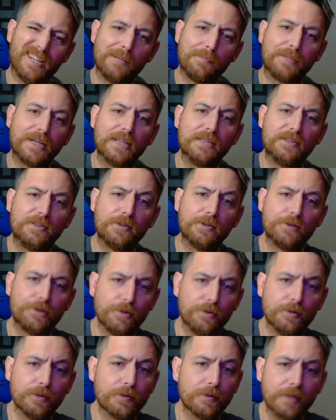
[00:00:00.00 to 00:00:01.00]
against your
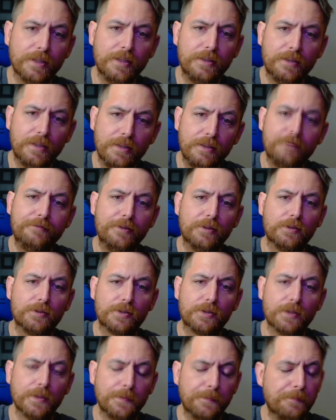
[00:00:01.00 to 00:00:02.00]
shoulder. It feels
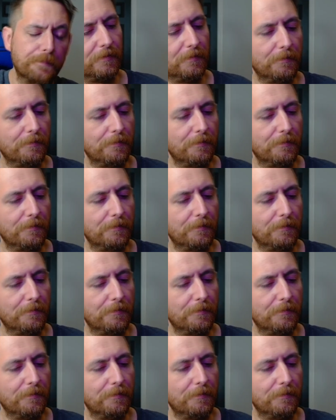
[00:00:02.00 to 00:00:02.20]
good.